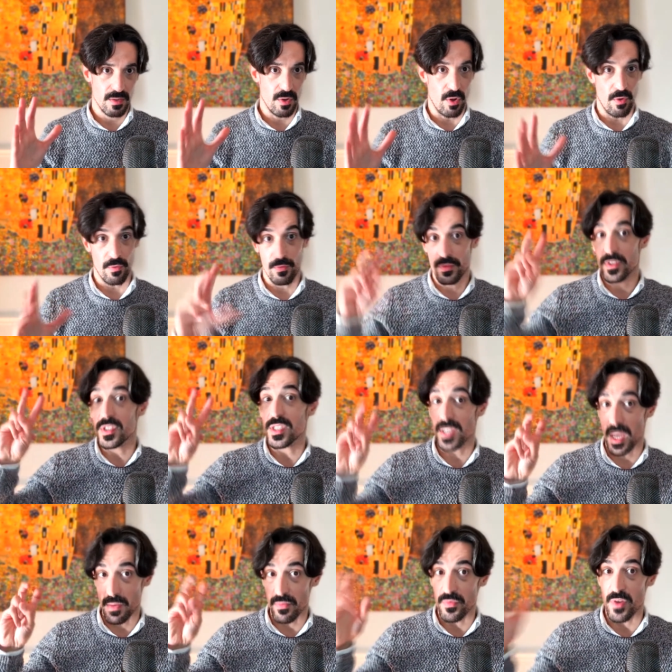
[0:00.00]
of
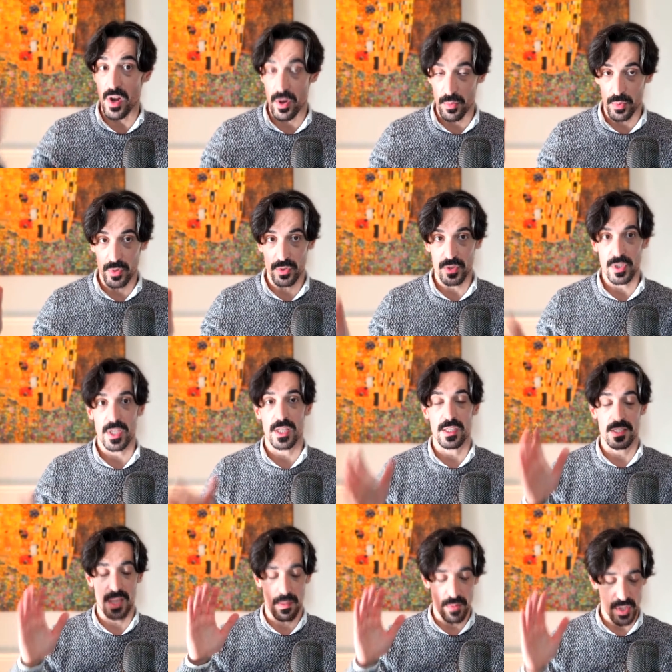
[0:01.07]
same variables,
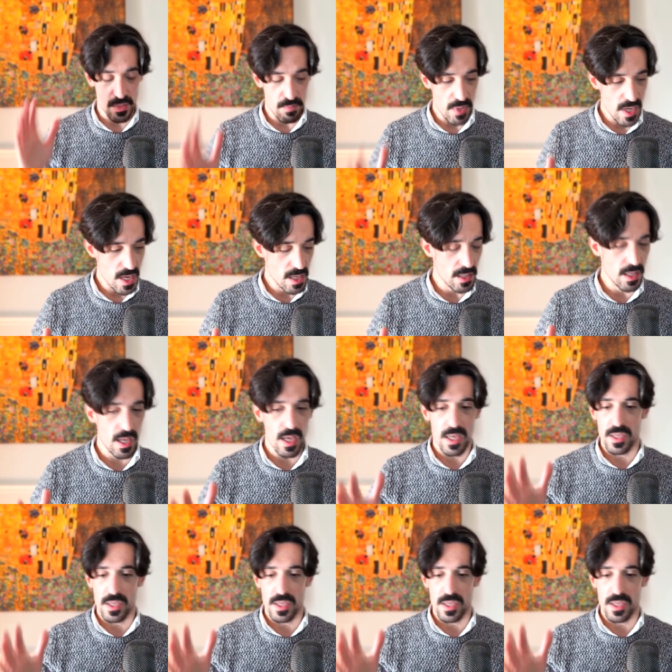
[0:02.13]
same speed,